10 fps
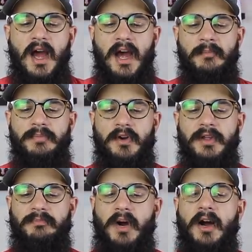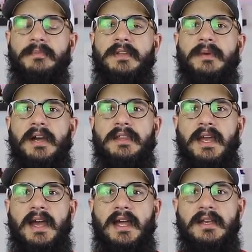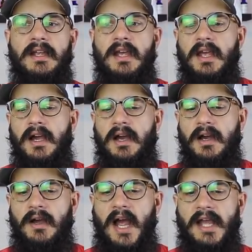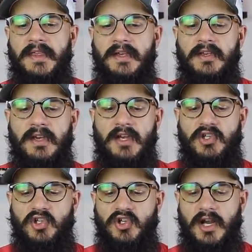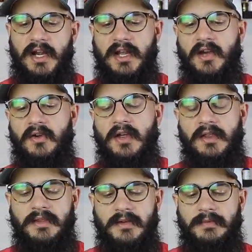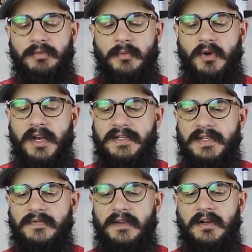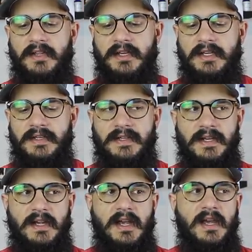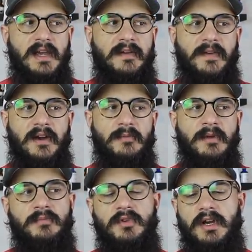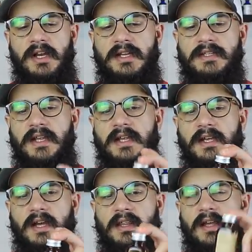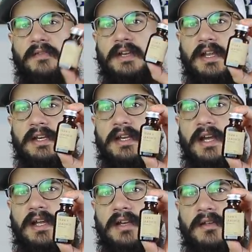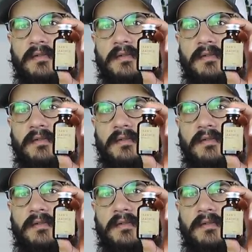I'm pretty pumped about that. Uh, I think you guys should try it out. Uh, the The pricing's fairly decent. If I remember right, it's like $11.99